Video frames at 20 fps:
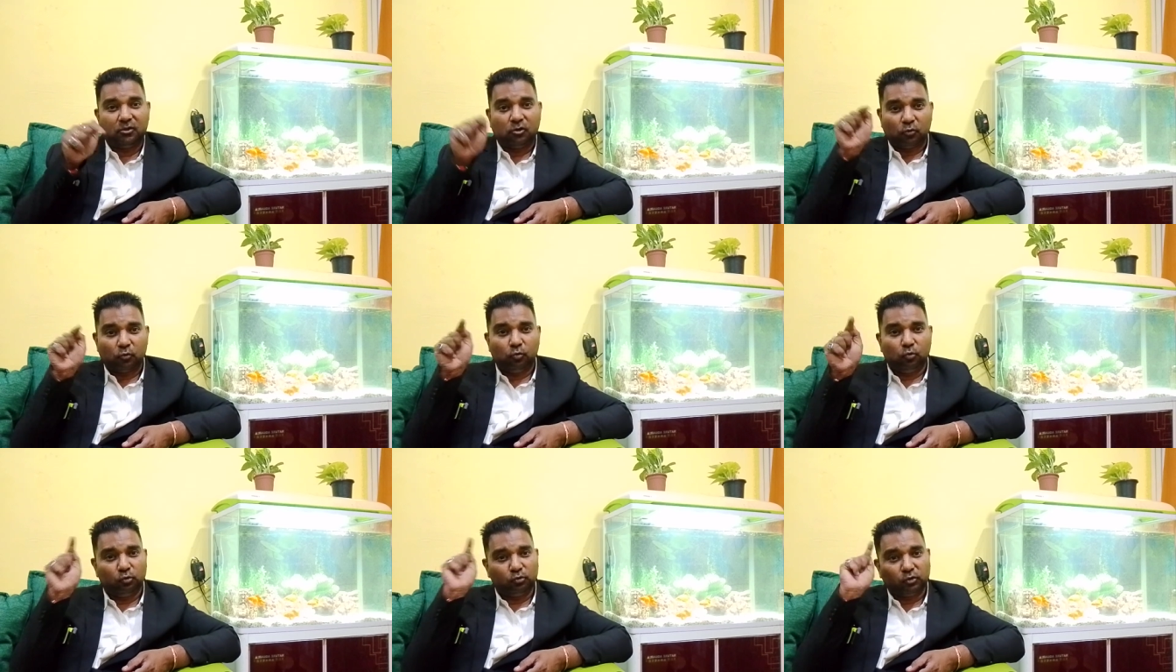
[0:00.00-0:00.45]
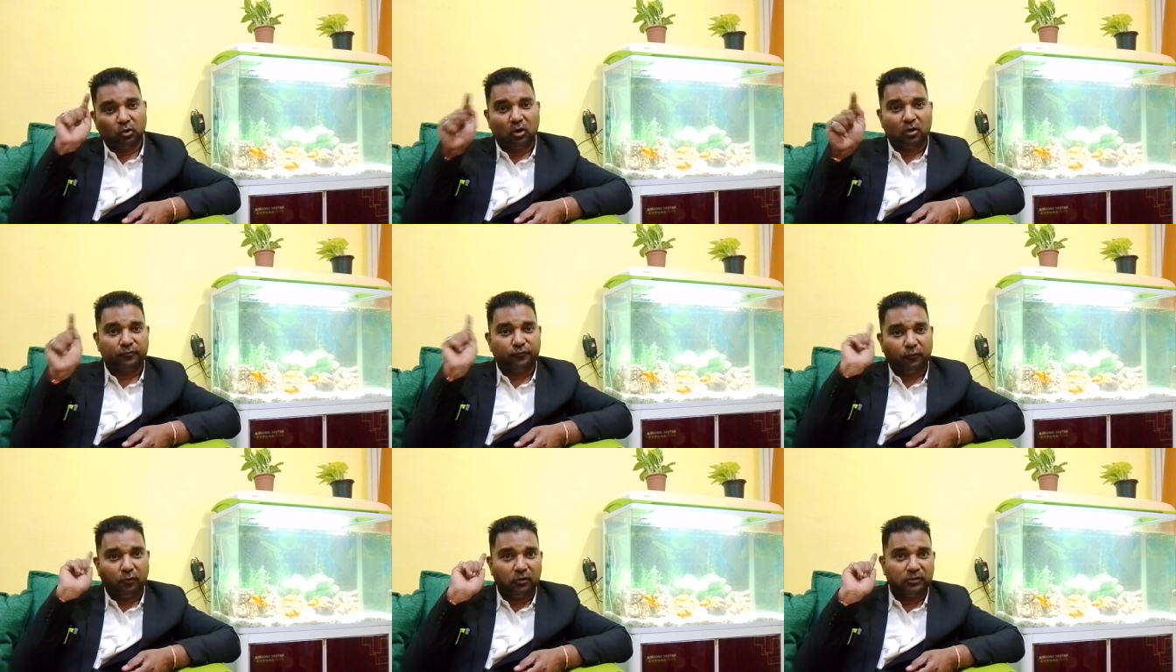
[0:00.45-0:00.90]
Truth
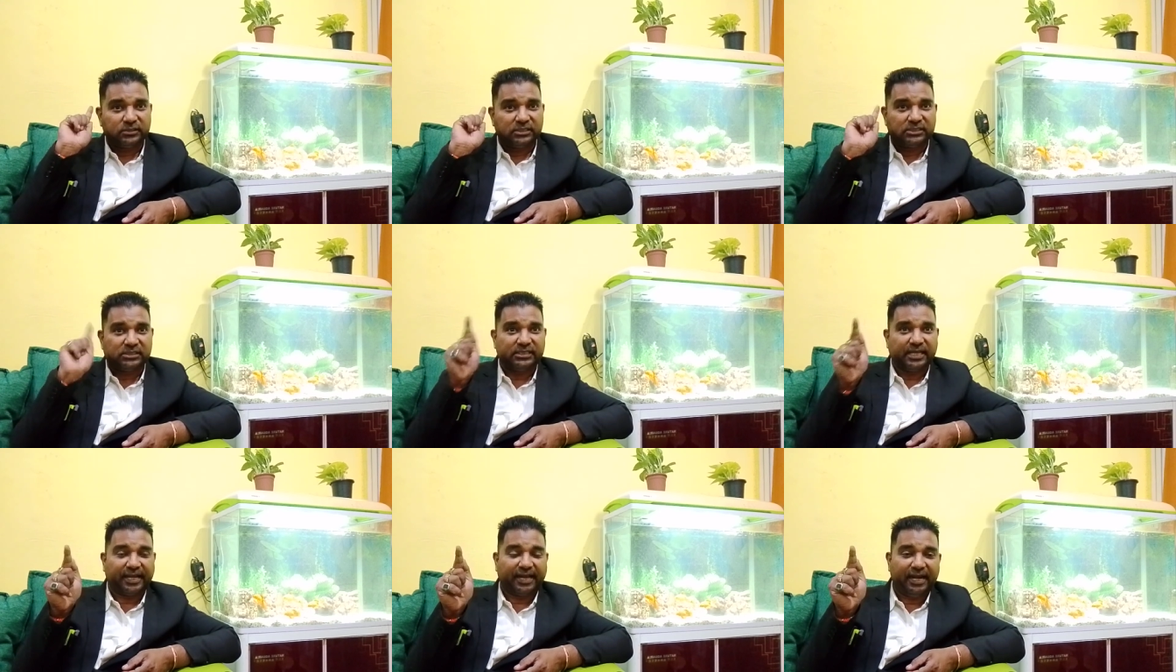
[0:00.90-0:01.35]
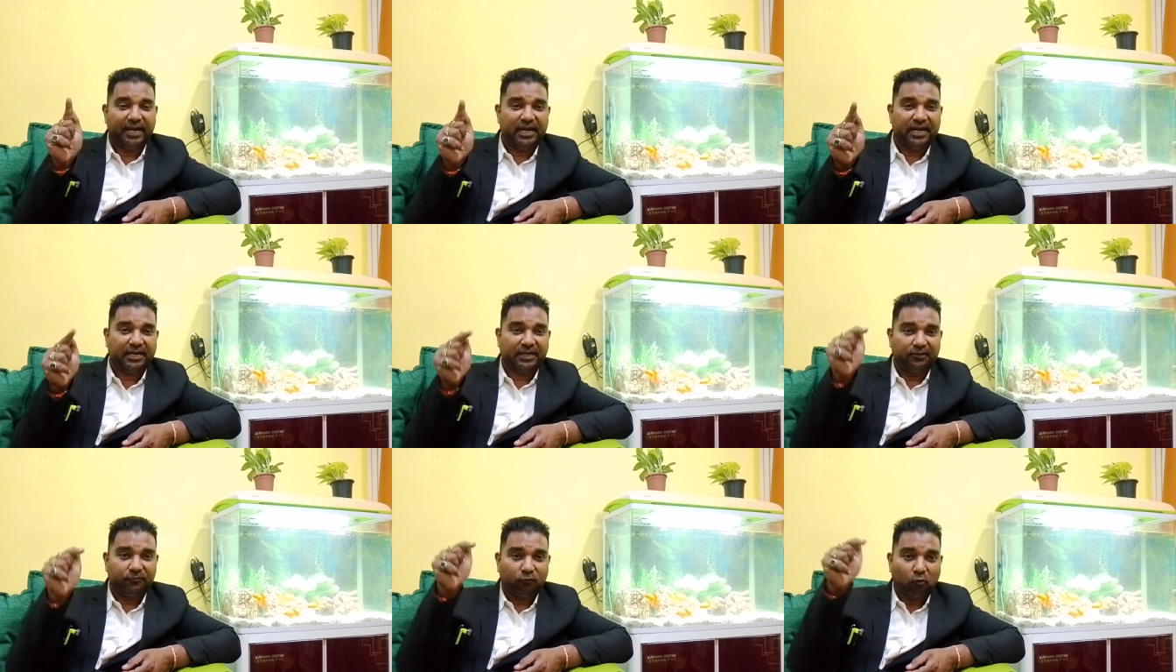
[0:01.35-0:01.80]
or false is
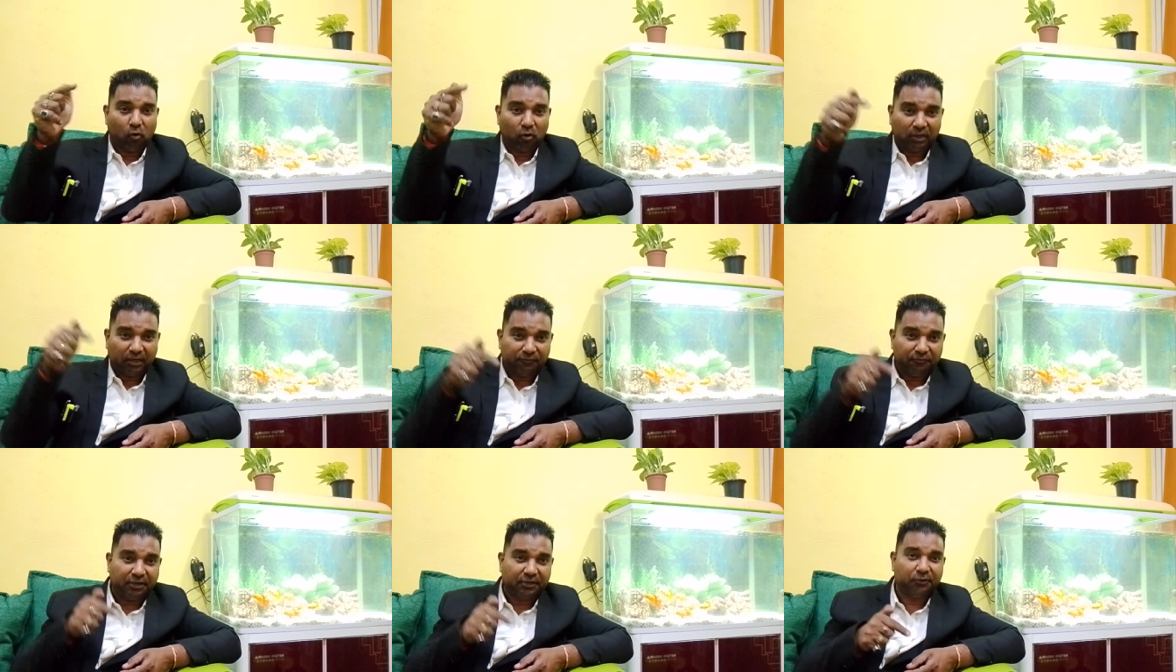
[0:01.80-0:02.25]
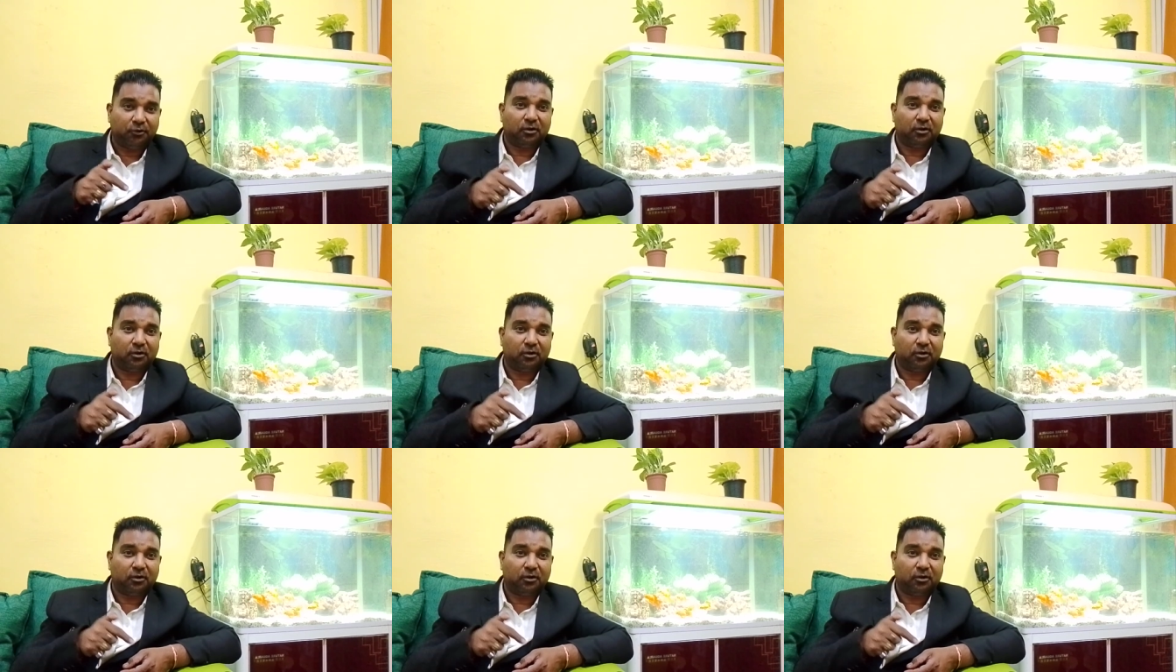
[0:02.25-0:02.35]
secondary. Whatever